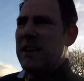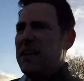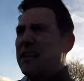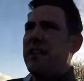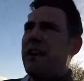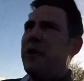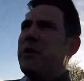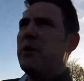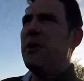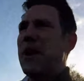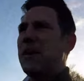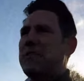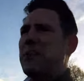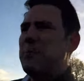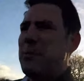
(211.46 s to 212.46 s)
Yeah, we all
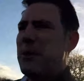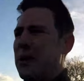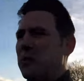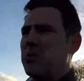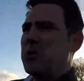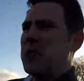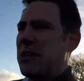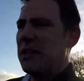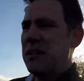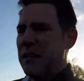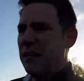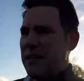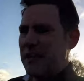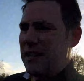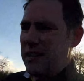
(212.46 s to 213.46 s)
have them battles
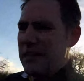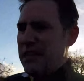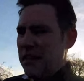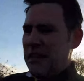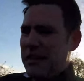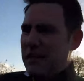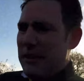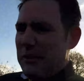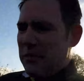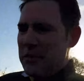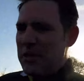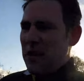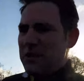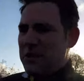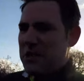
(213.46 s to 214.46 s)
from
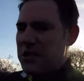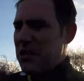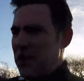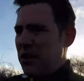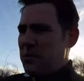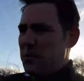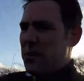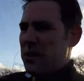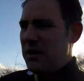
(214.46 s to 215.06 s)
time to time.